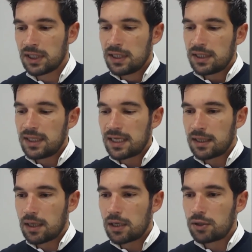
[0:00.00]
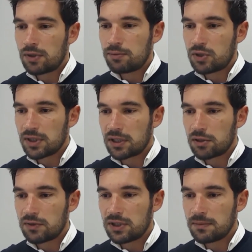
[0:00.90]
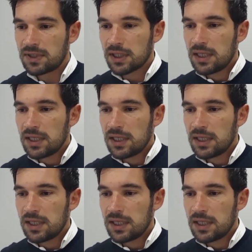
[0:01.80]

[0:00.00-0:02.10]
than unruptured aneurysms.